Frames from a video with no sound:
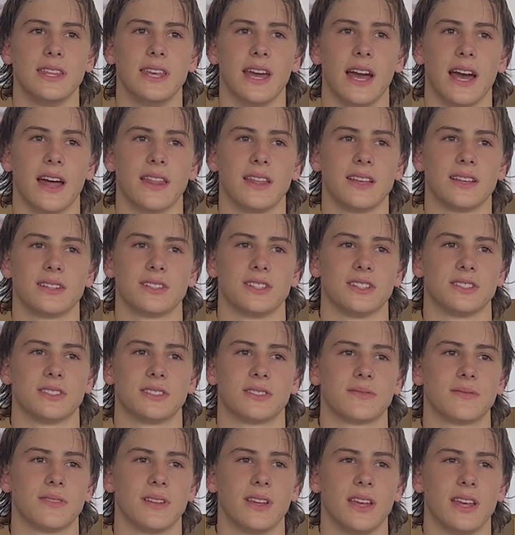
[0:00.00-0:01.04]
I think
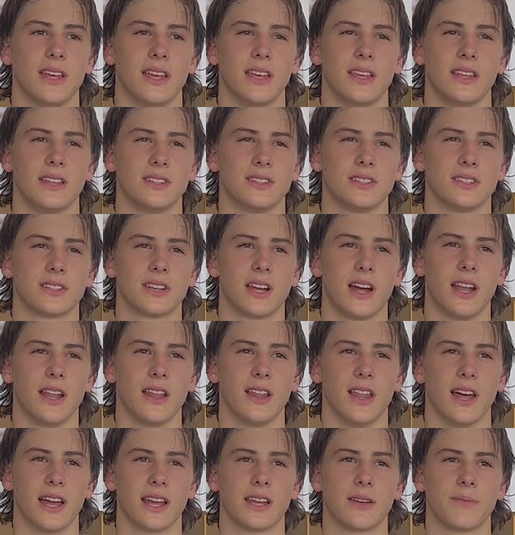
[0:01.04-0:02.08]
just kind
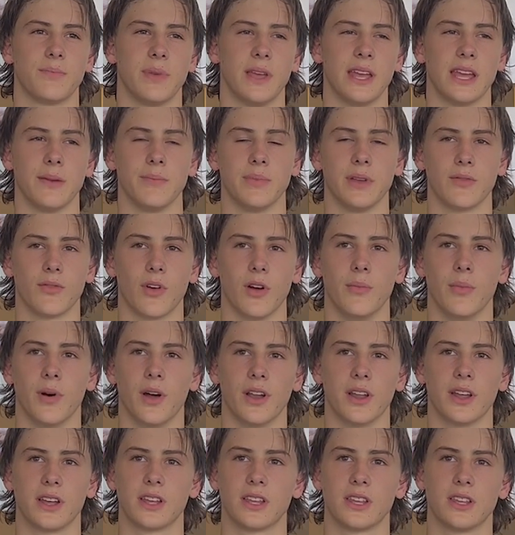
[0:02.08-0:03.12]
of like being a bit
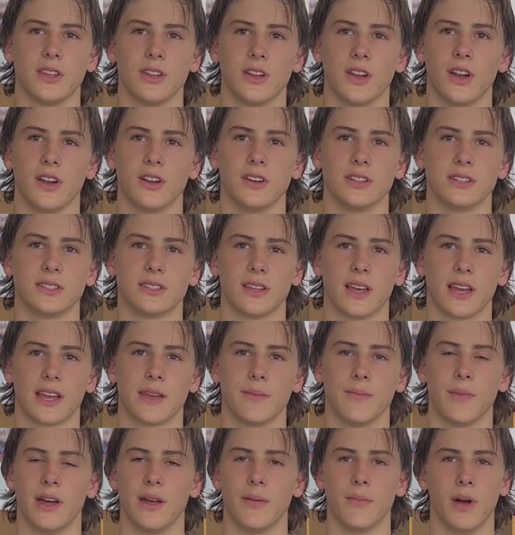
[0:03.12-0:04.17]
robotic, you know, just like it
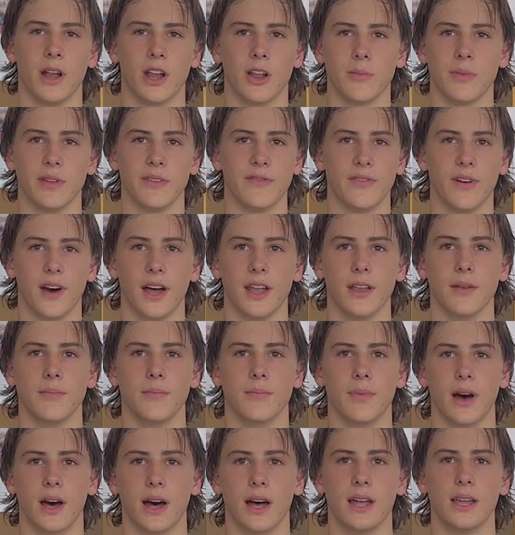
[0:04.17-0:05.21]
might not be fun,
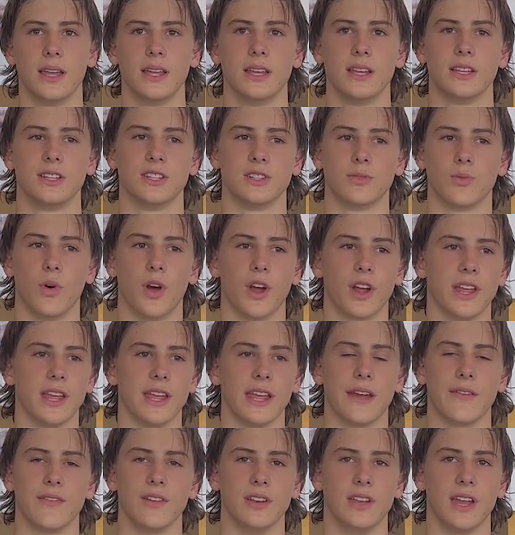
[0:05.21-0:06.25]
but just
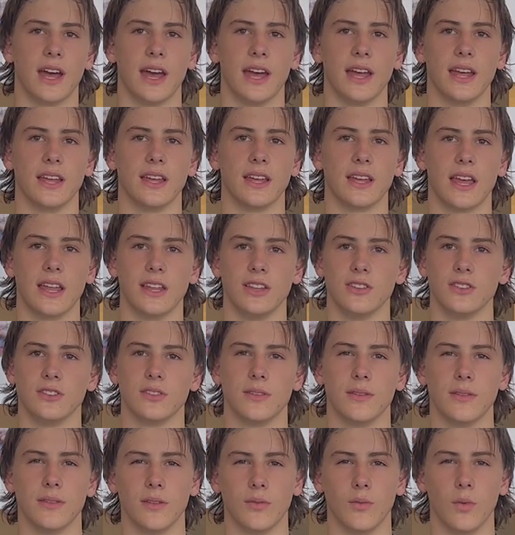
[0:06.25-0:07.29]
working every day and
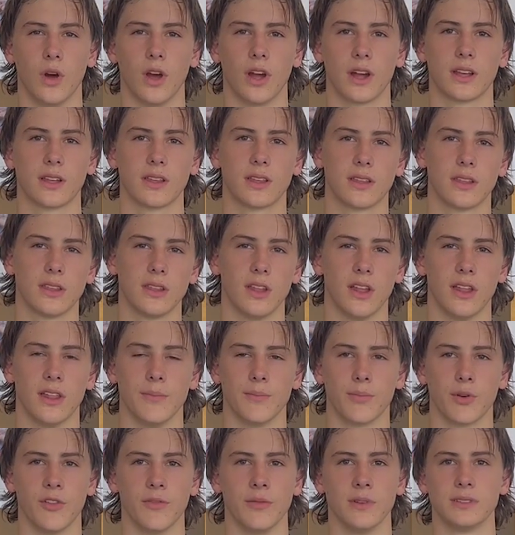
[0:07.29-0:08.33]
the work, you know, the
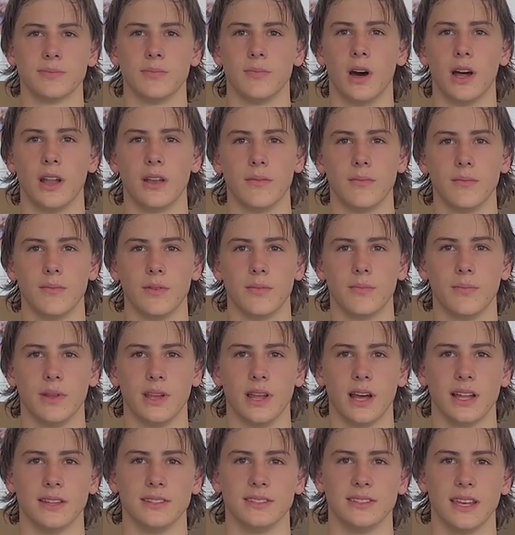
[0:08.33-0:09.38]
improvements might be
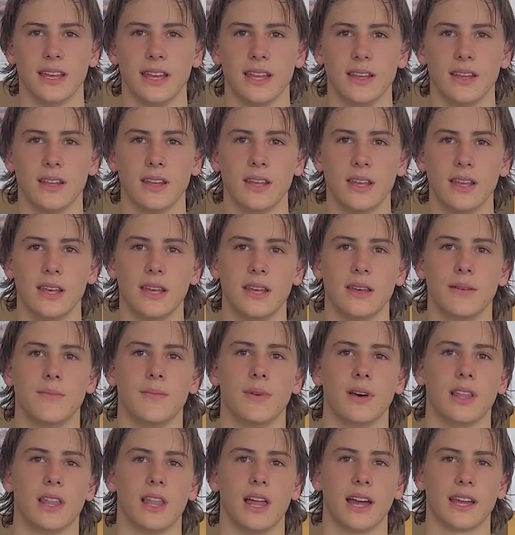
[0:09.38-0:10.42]
unseen,
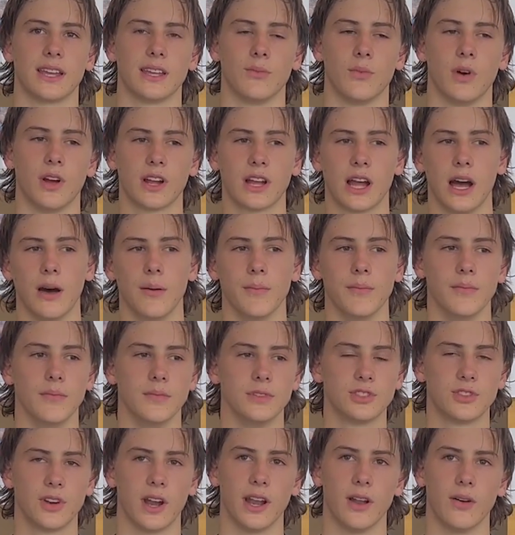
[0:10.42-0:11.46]
but like it won't come
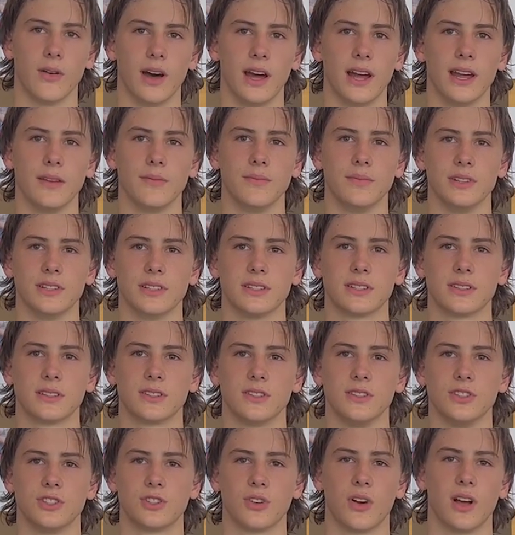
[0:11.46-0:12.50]
straight away, but just
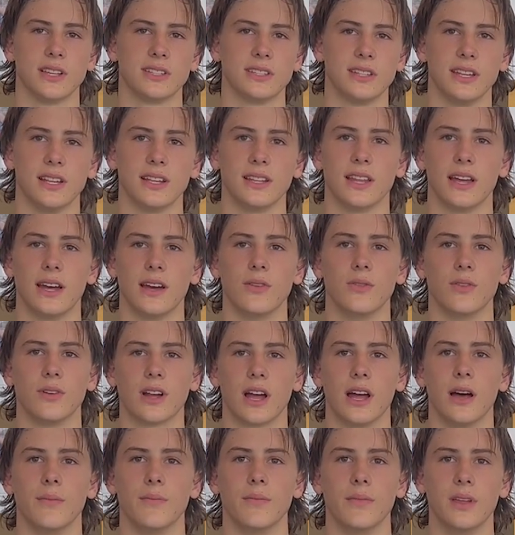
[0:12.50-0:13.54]
trusting that it will
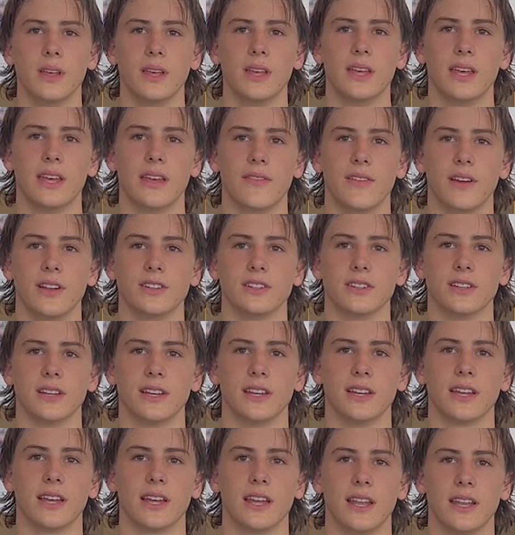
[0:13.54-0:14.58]
come eventually.
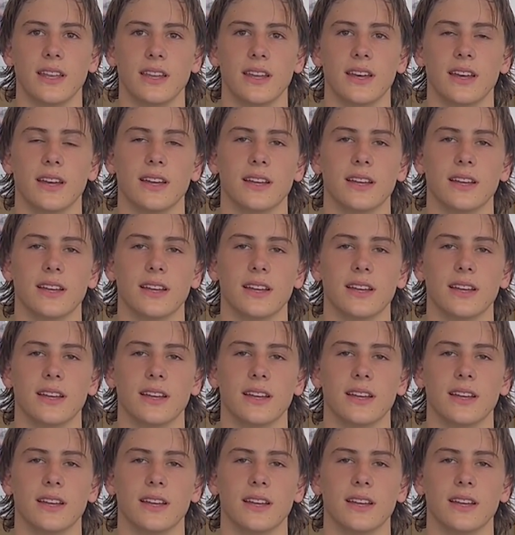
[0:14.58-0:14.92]
And yeah.